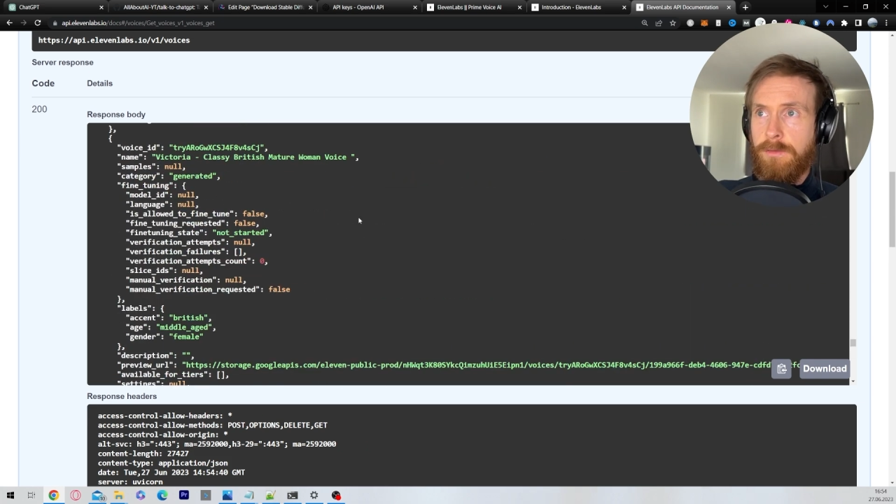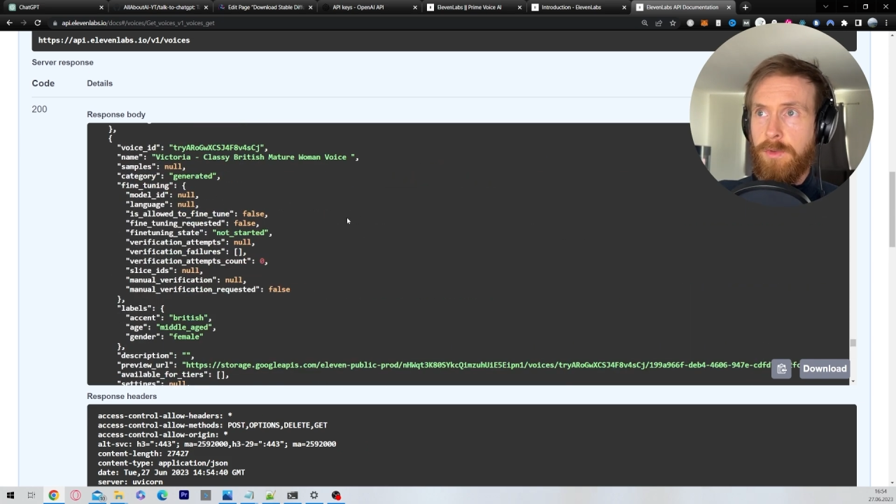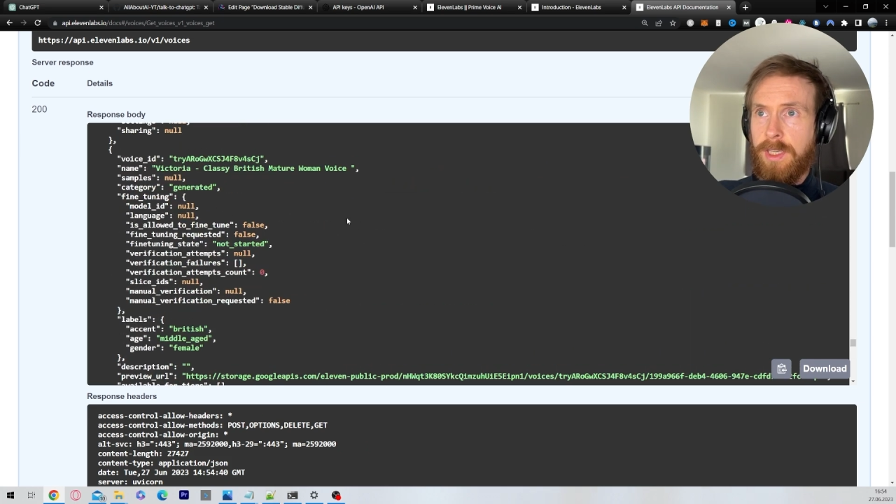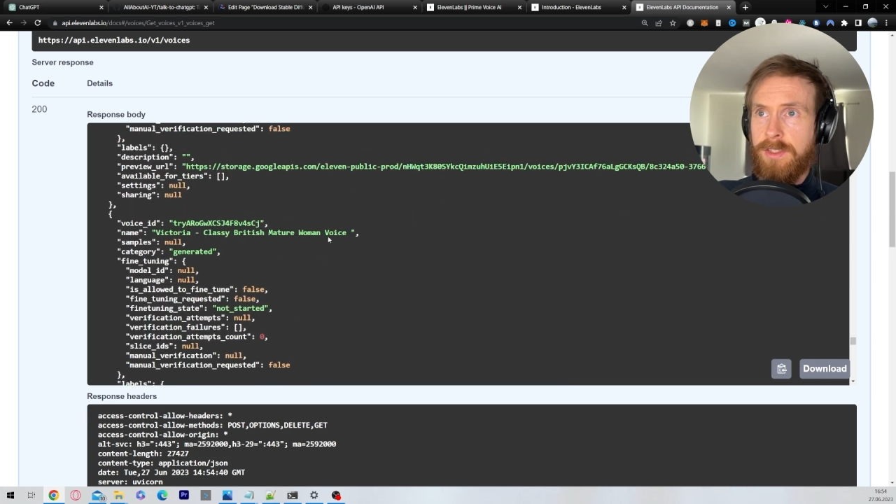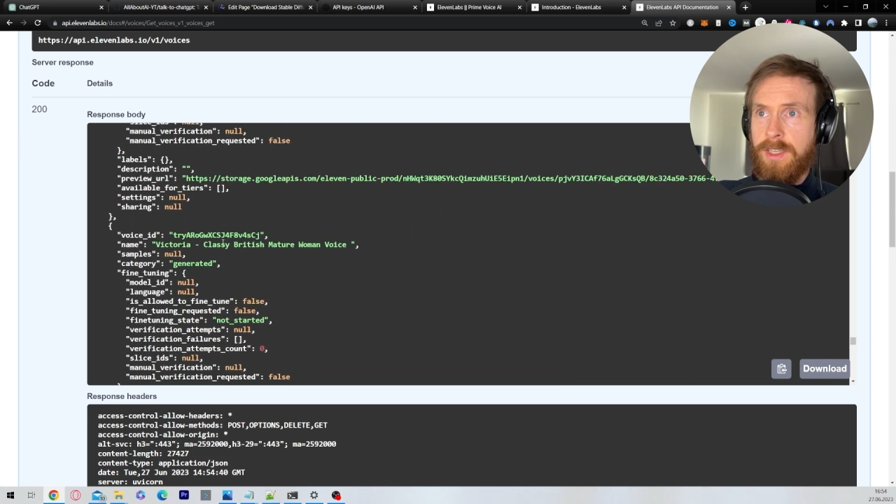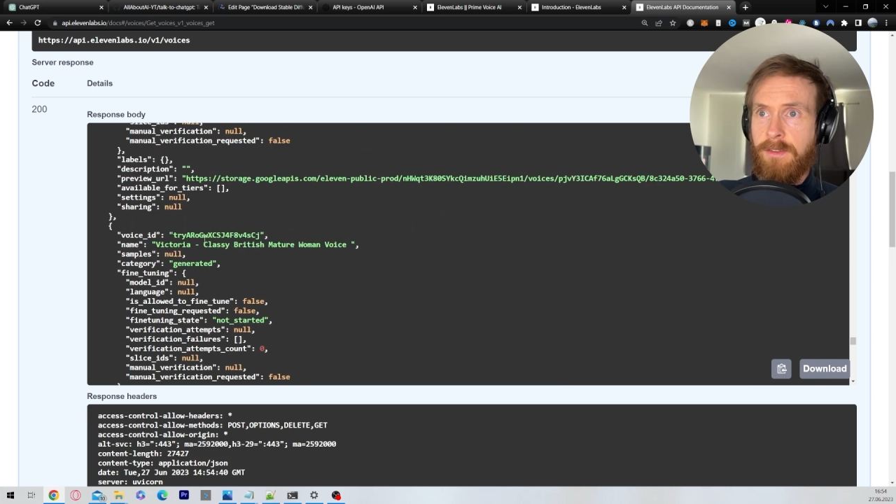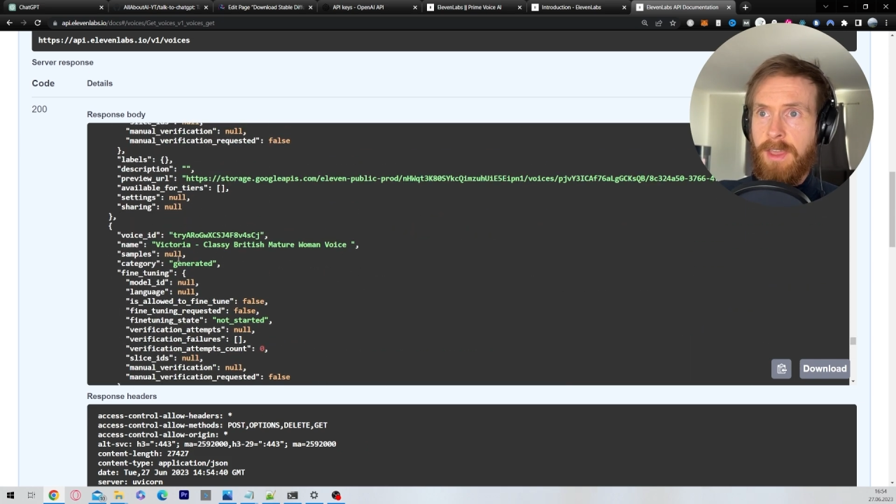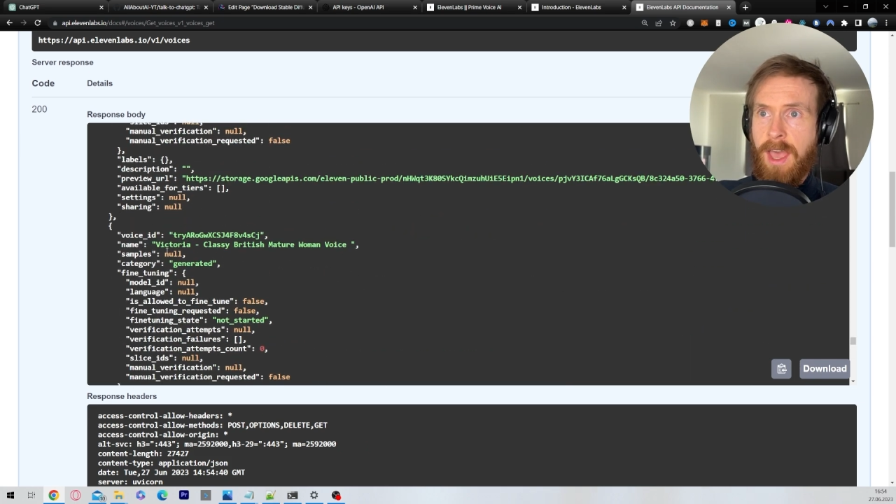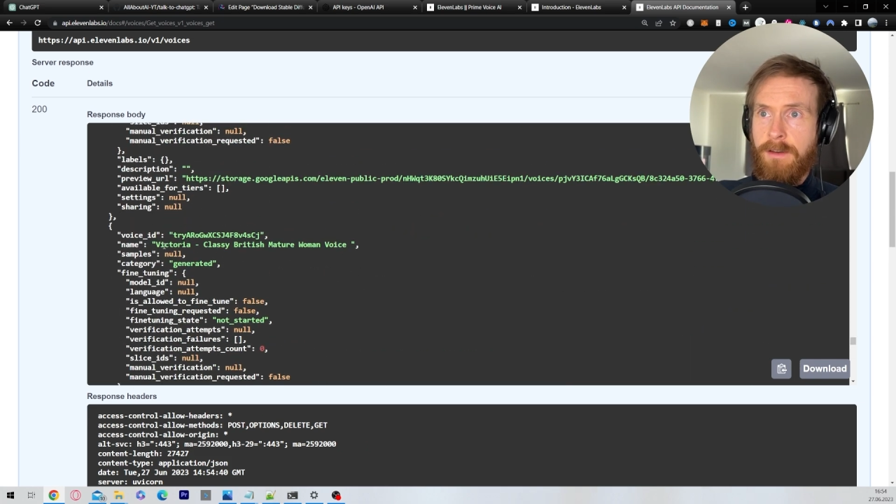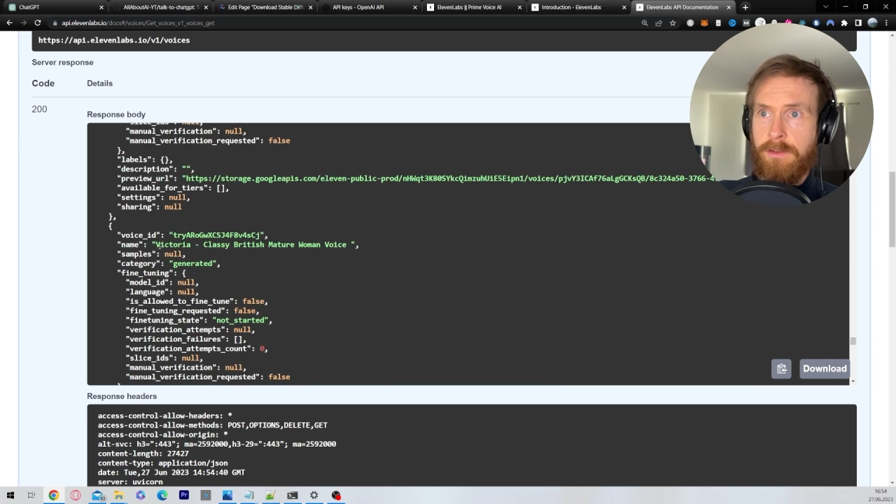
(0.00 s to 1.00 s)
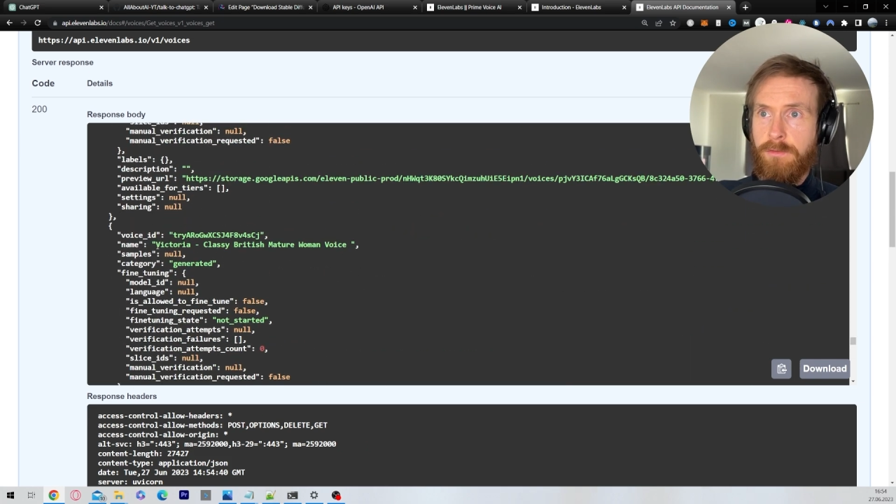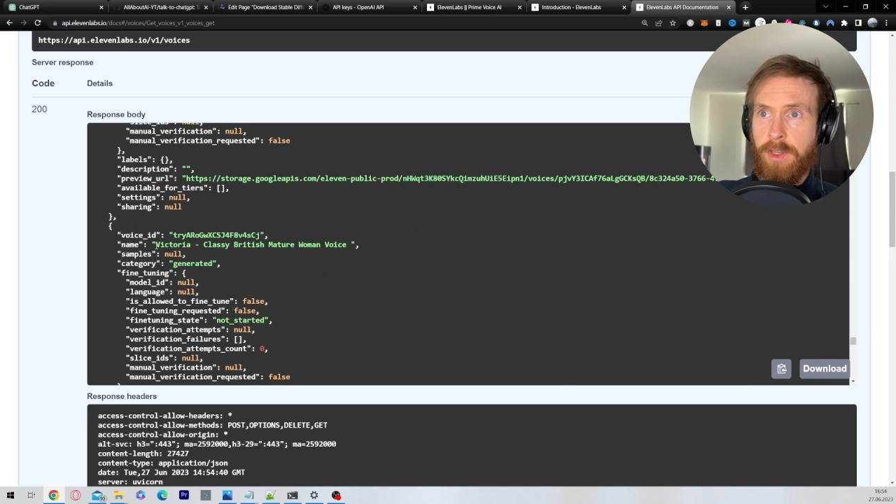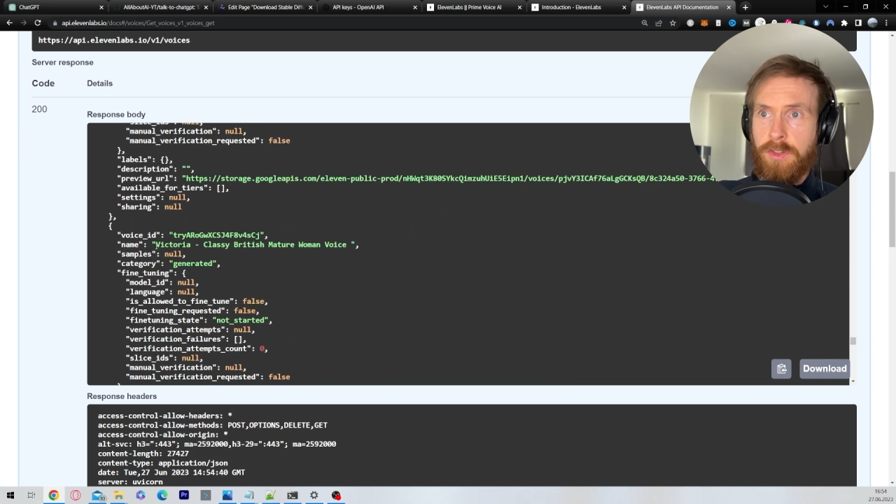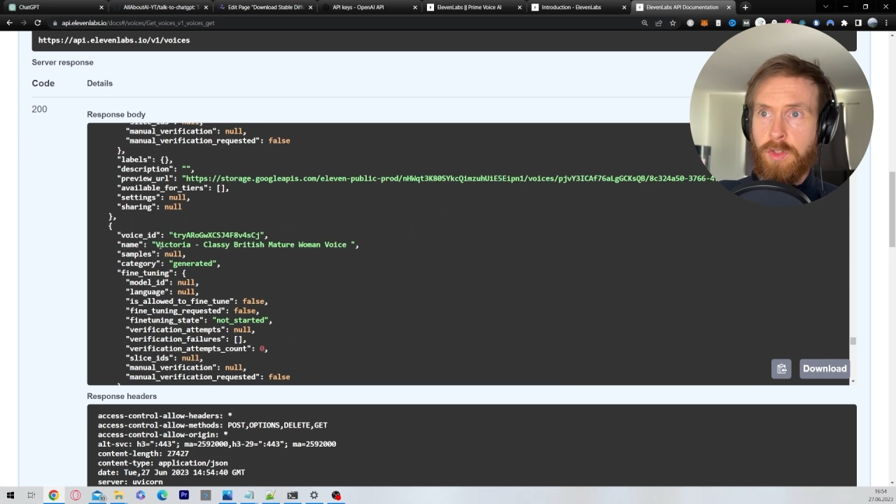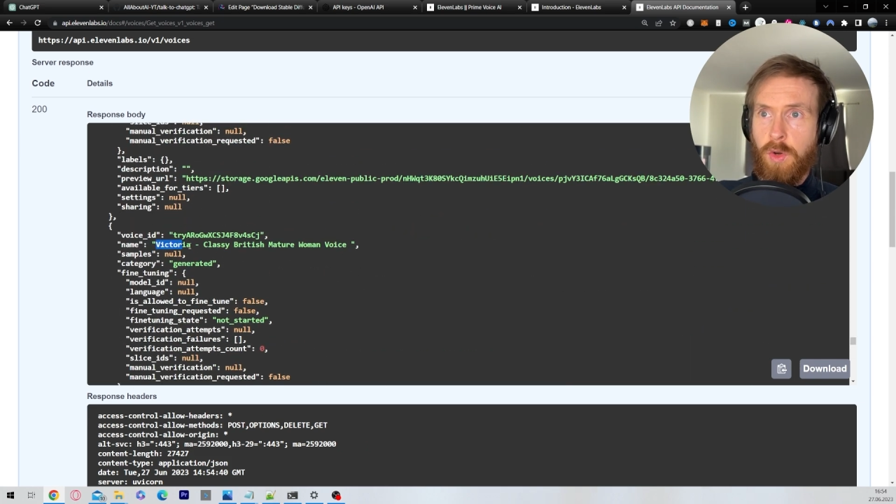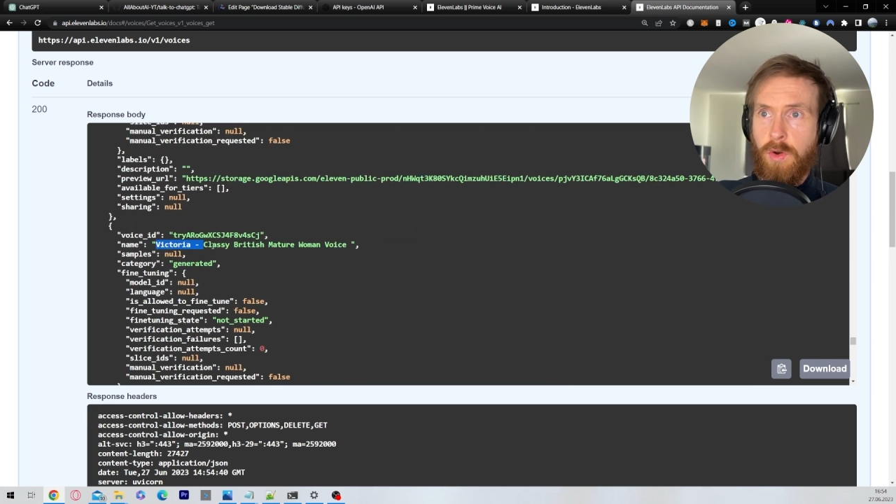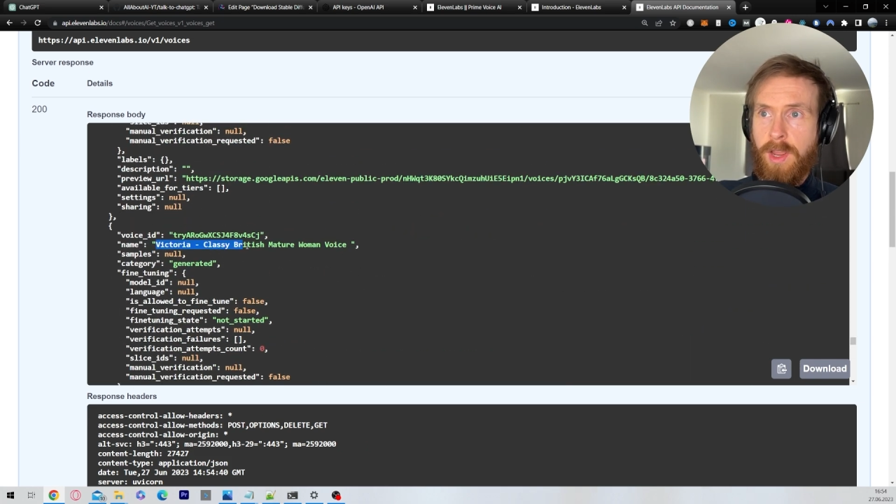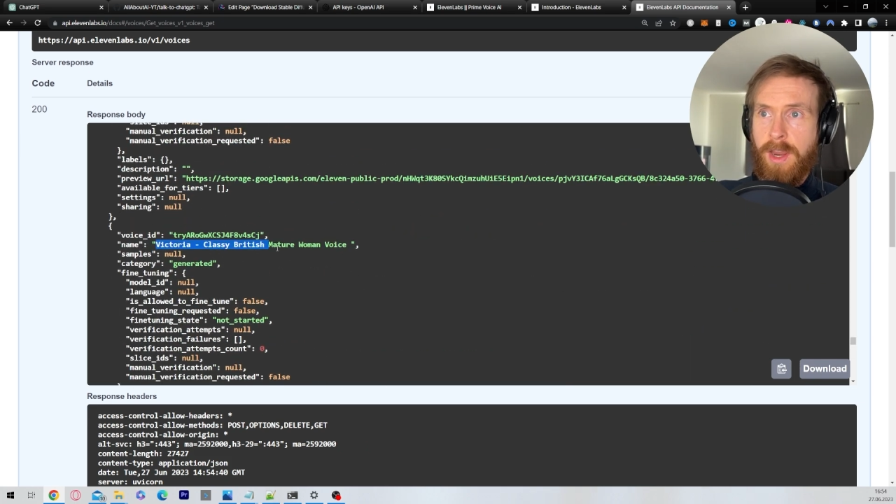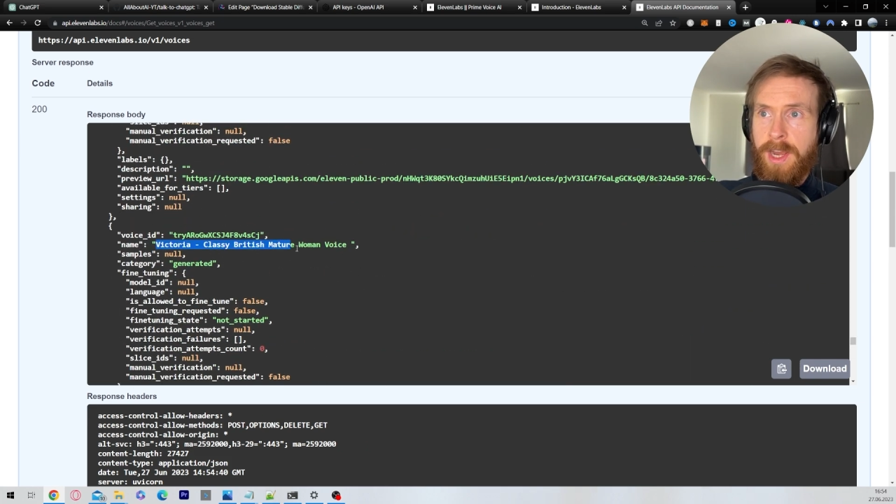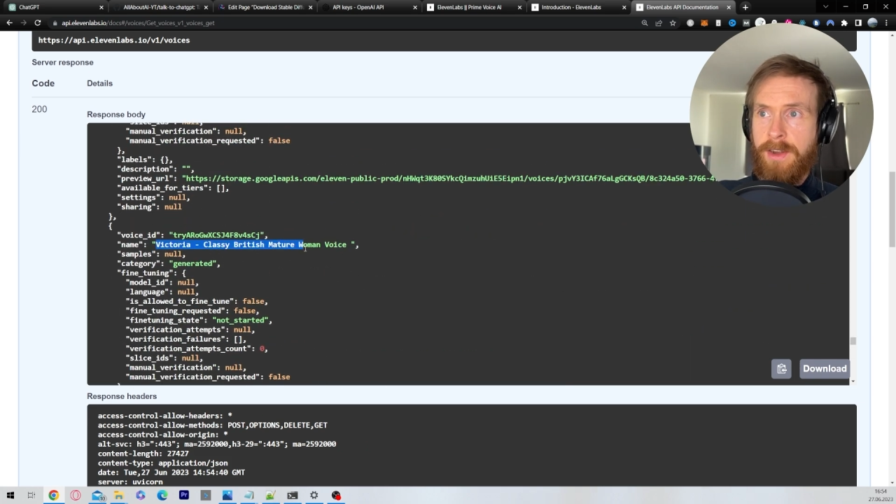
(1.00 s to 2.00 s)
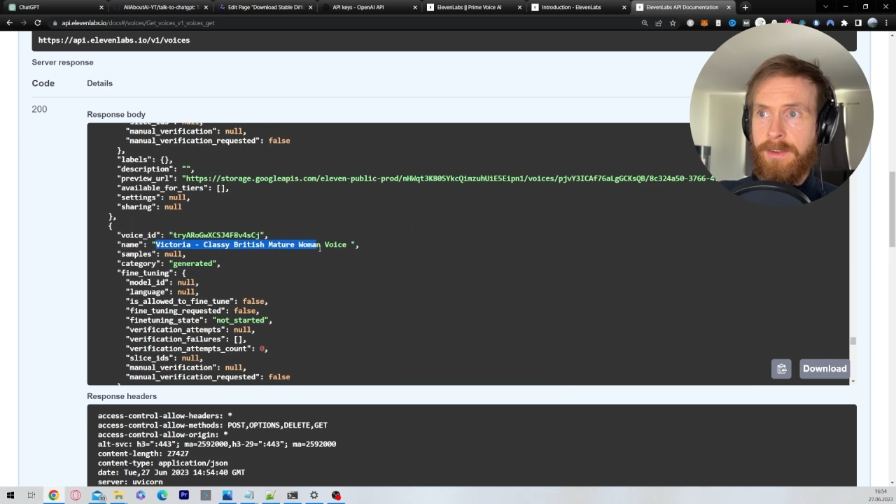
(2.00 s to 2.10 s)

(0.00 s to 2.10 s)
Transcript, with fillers: you can see we have Victoria here.